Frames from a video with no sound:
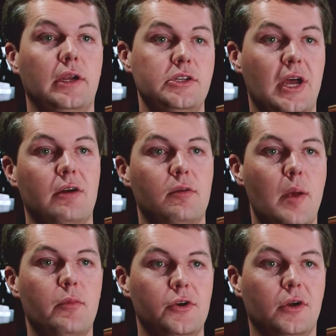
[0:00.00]
because you got to
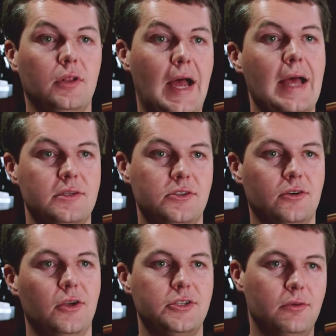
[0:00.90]
remember your glasses
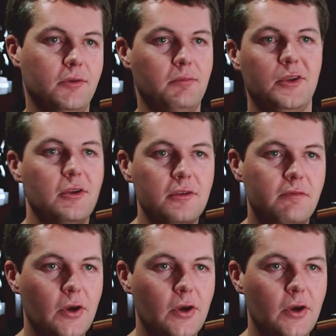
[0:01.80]
are also a